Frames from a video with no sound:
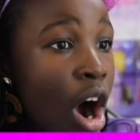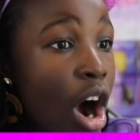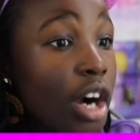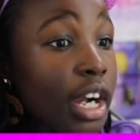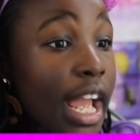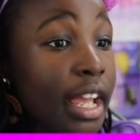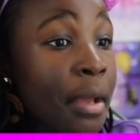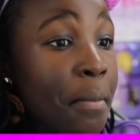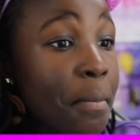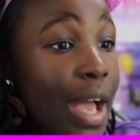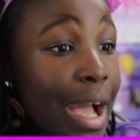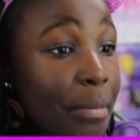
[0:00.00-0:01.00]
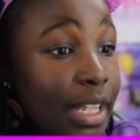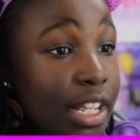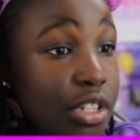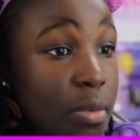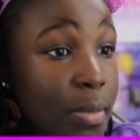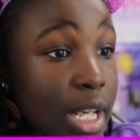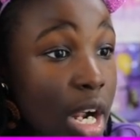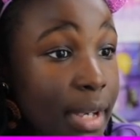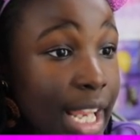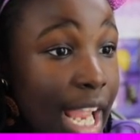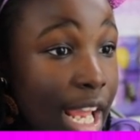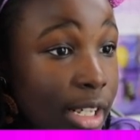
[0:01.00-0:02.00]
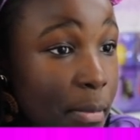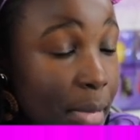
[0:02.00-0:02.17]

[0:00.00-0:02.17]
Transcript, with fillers: Okay, he should be coming any